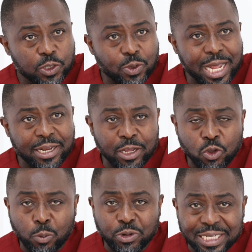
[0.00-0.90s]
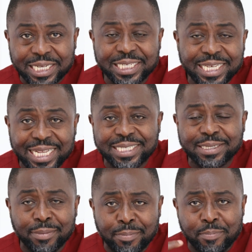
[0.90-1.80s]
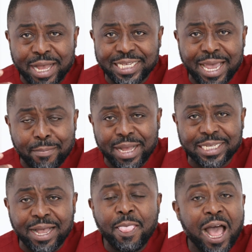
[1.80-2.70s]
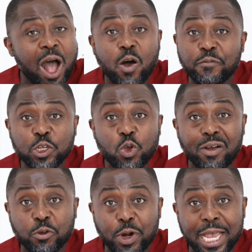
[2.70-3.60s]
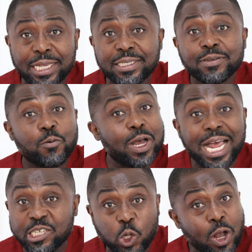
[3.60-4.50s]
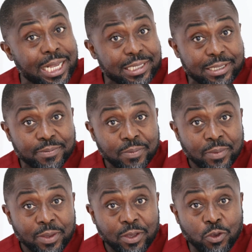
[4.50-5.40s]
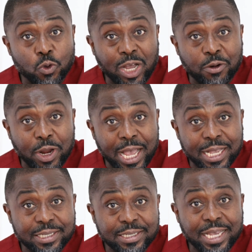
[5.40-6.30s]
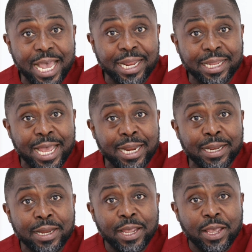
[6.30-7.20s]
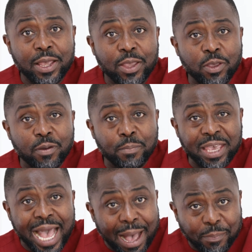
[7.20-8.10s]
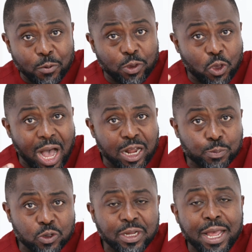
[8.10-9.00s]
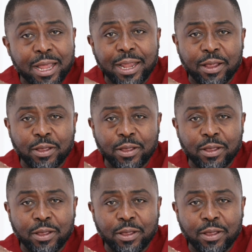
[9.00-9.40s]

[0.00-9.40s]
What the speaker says: so that your presentation gets better and better. How often do you have to rehearse? Well, as long as you can rehearse and then be happy with your output,